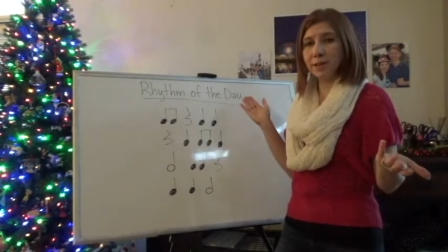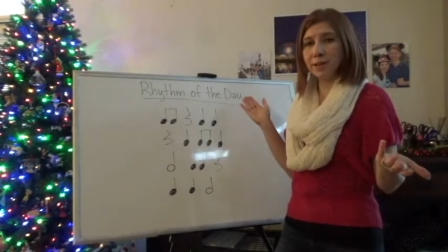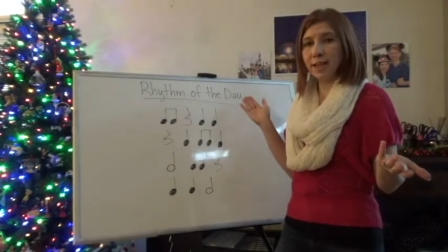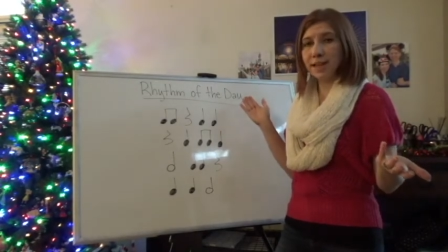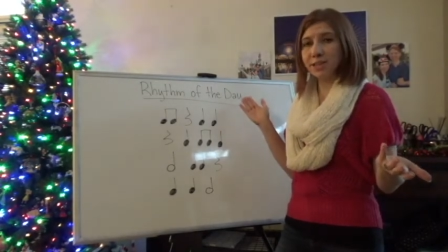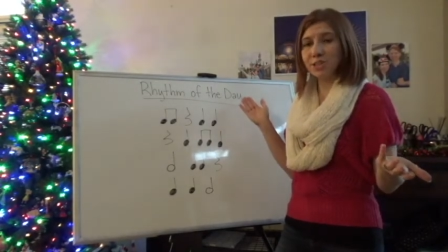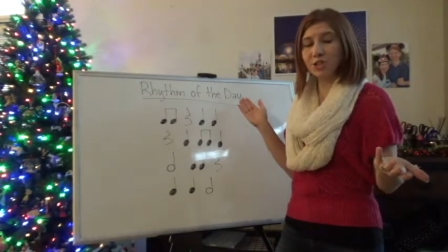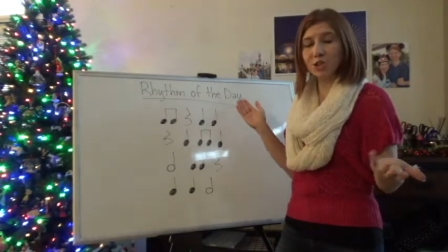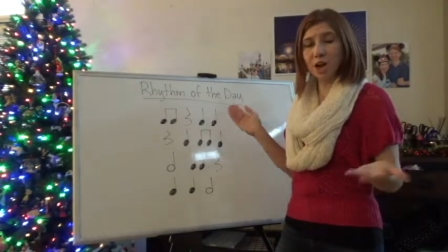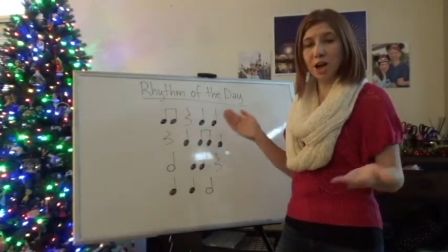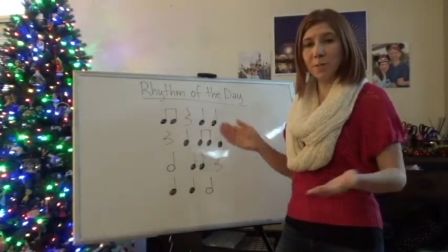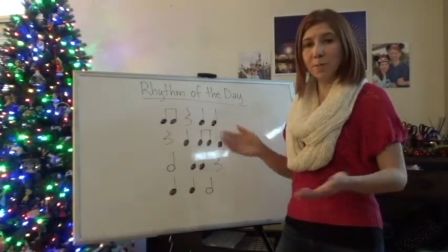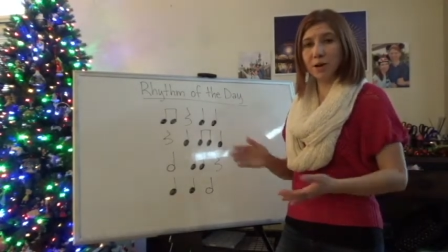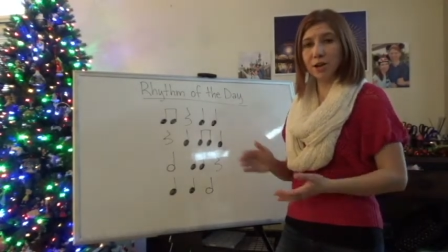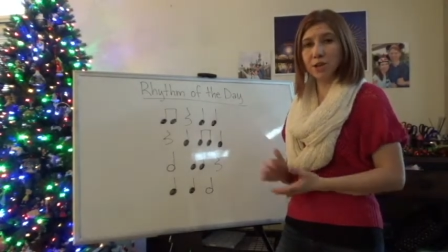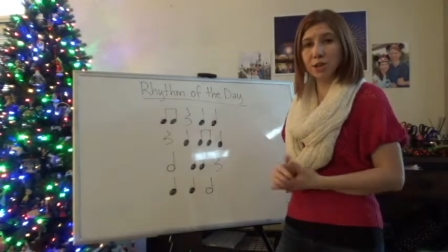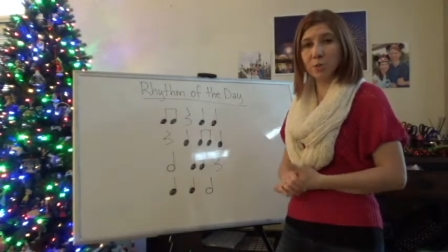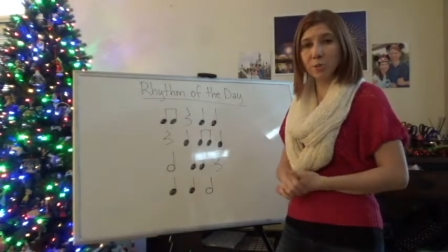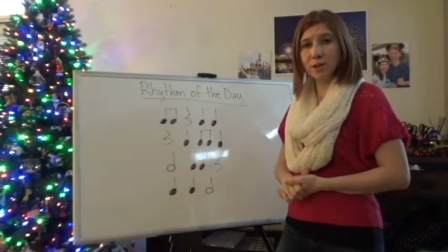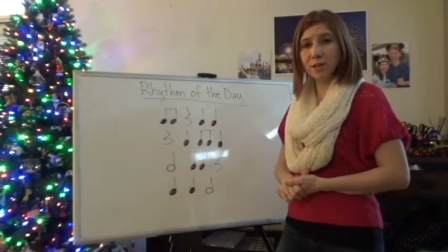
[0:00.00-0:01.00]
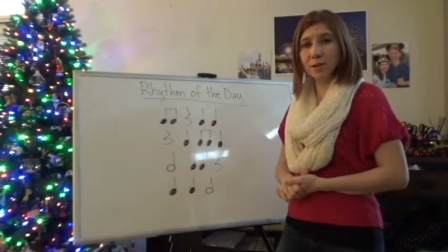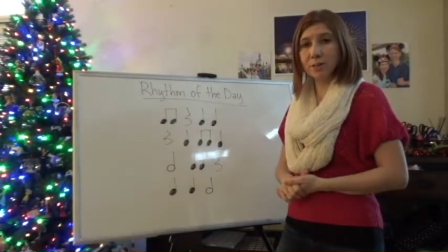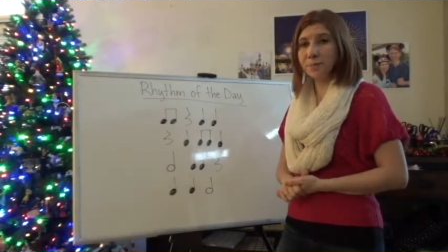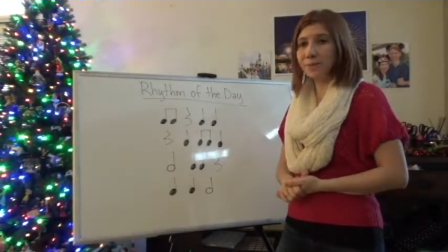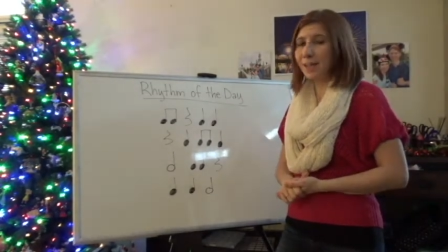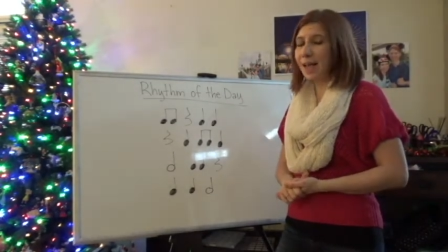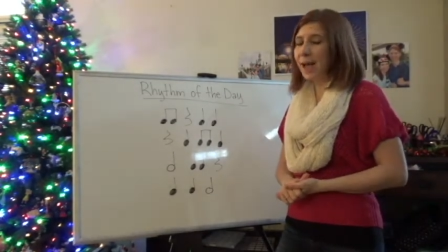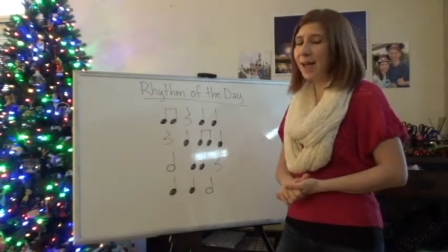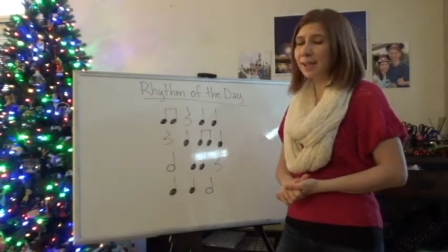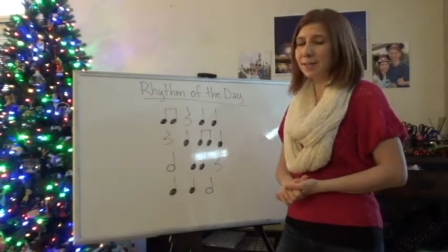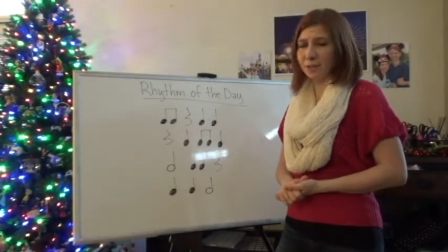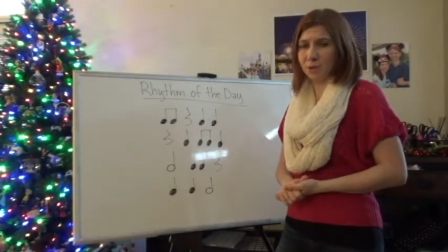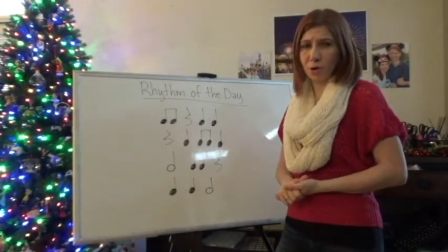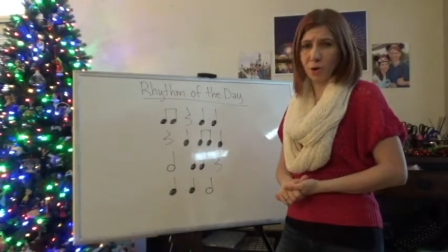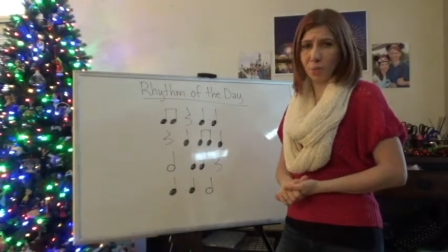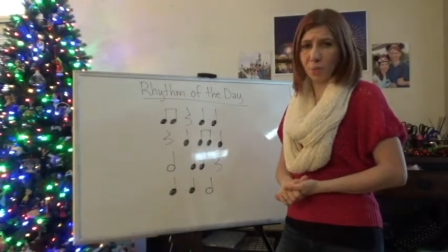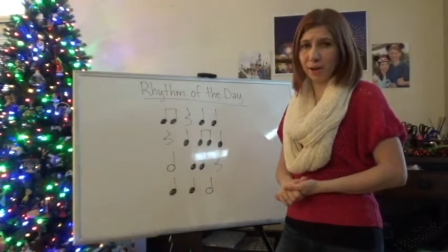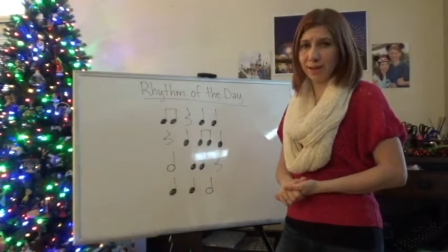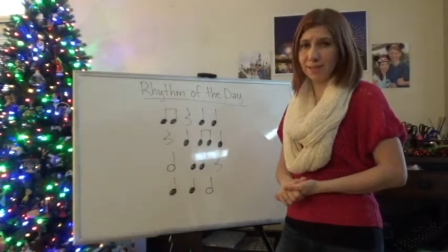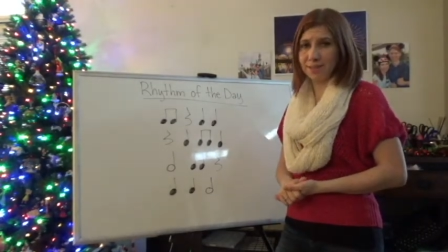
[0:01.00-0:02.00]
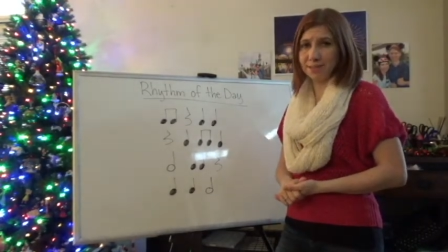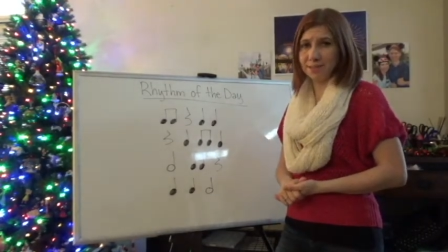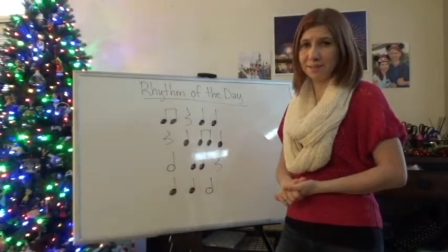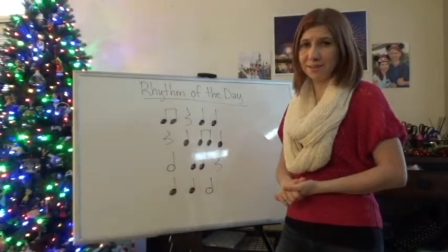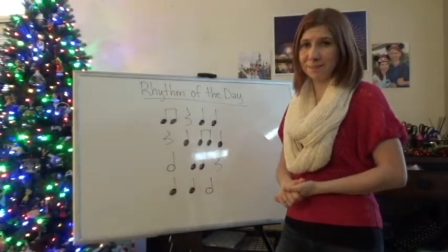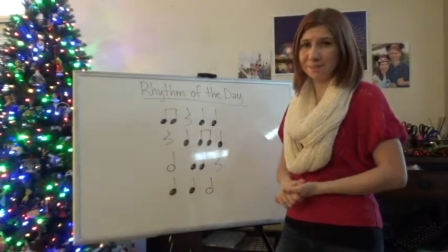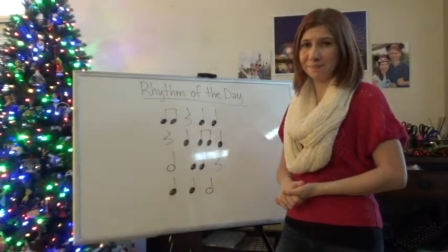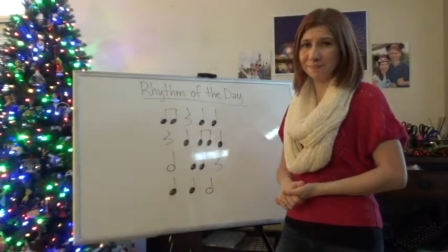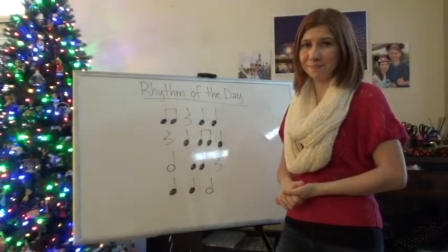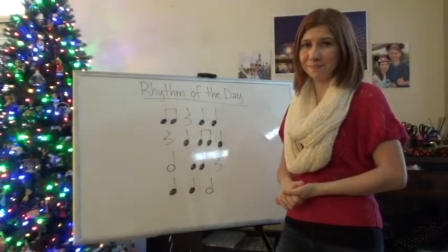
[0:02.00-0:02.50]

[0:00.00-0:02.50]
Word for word: Nice job on your rhythms as always.